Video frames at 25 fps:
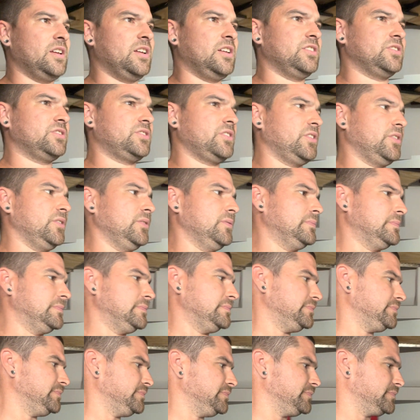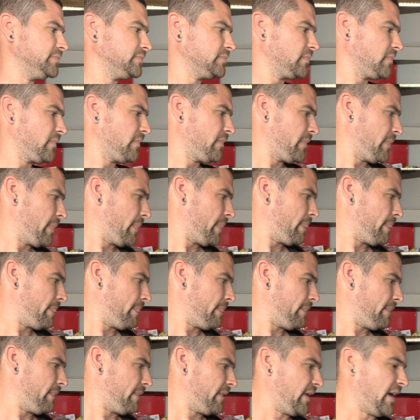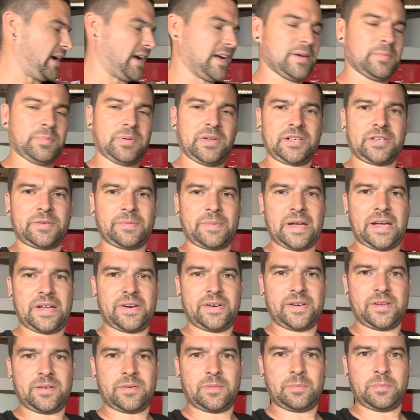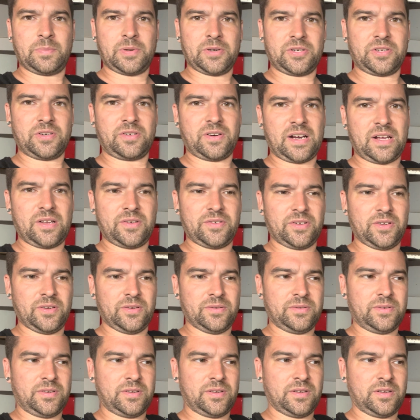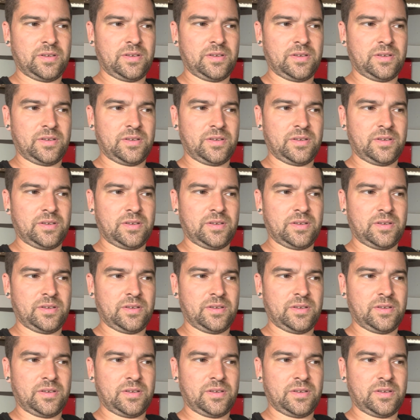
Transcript: So I unplugged the battery, put the ground on,